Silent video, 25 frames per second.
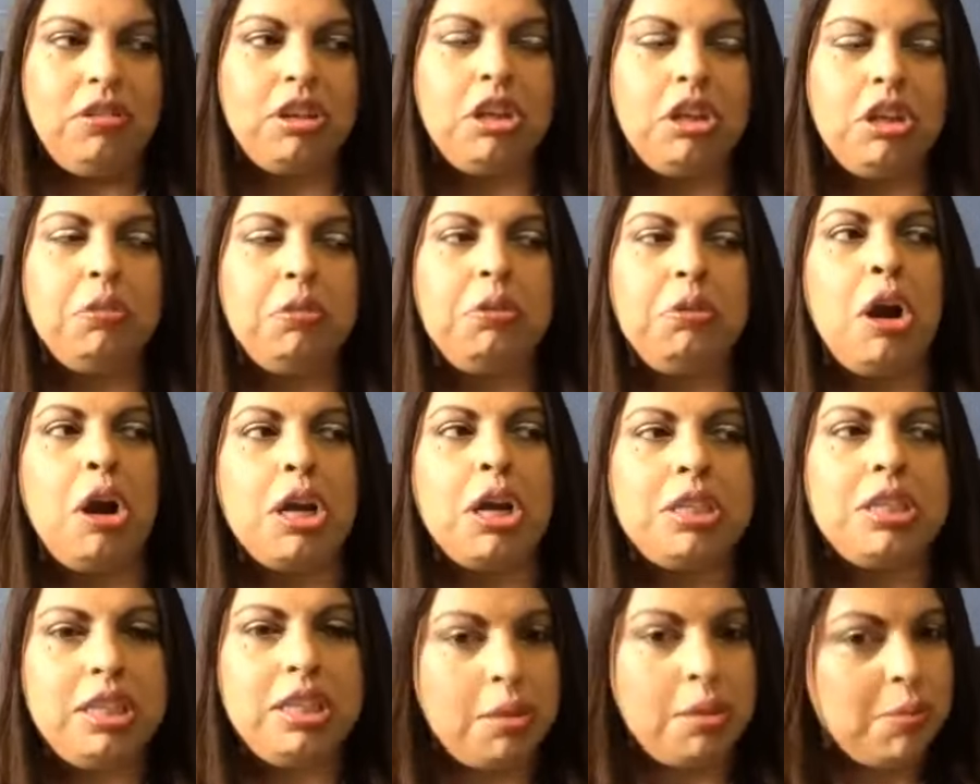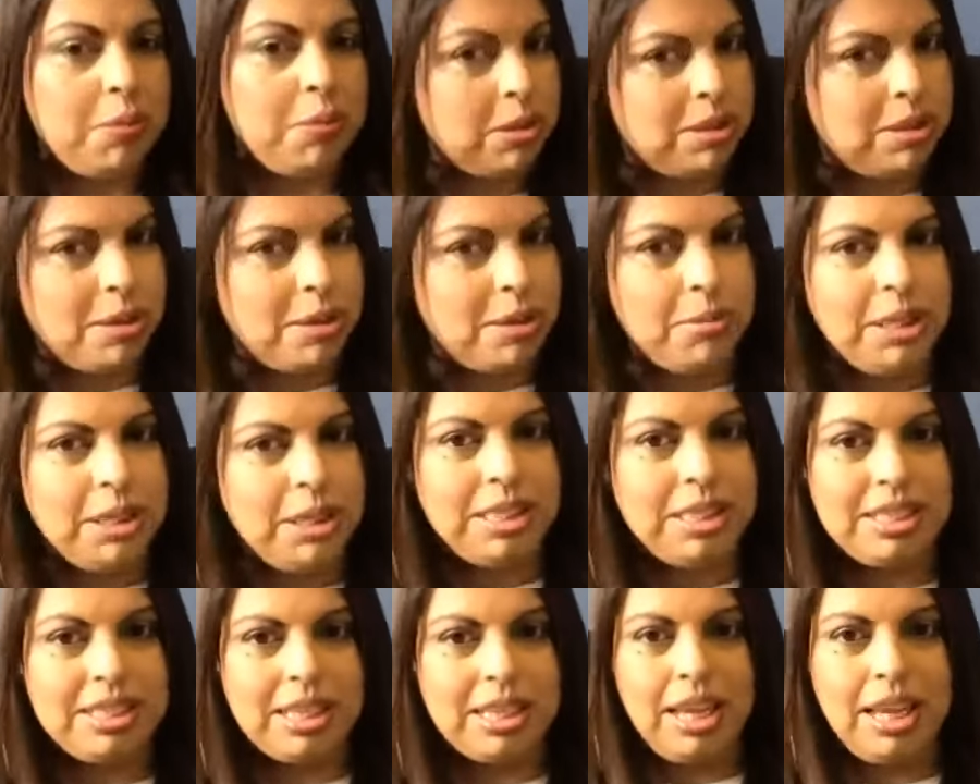curiosity about
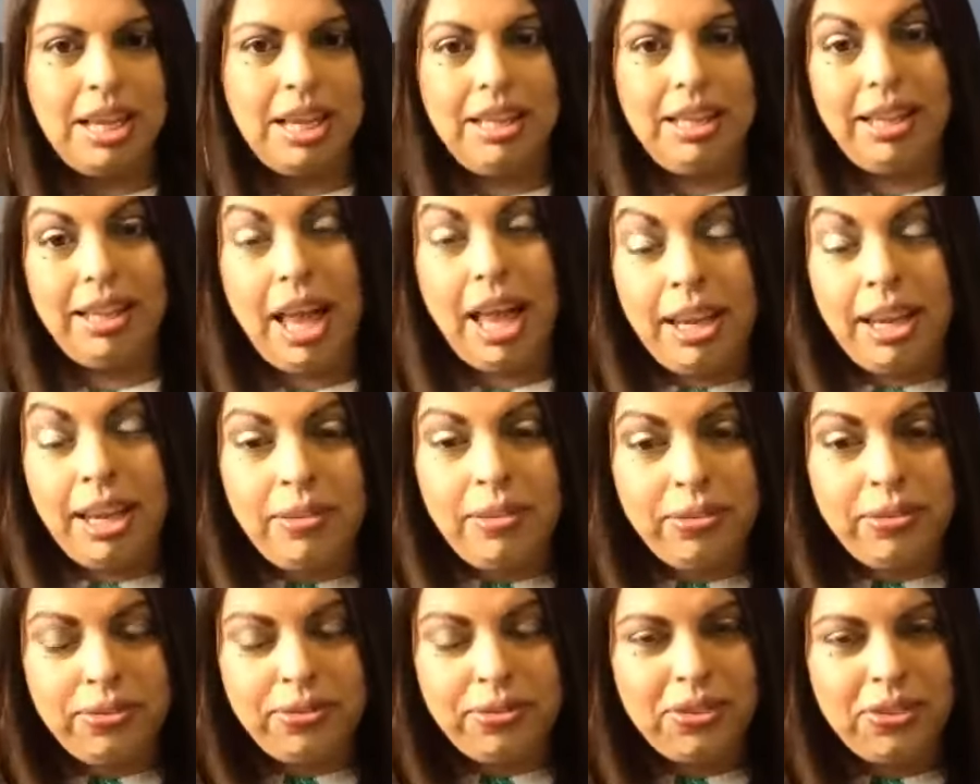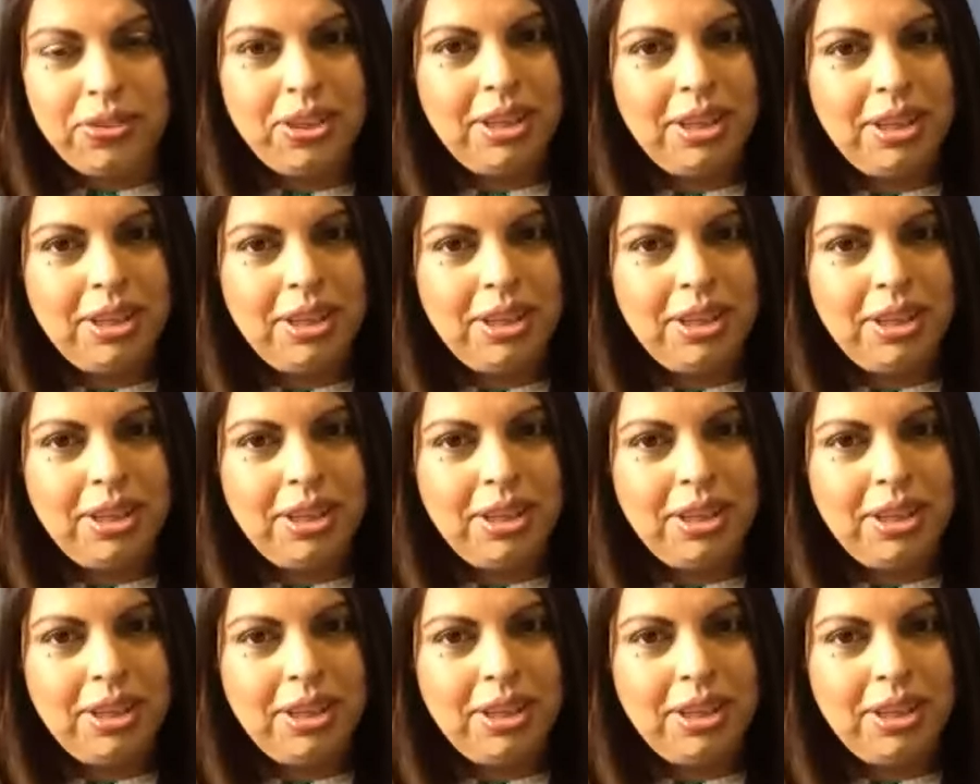somebody's life,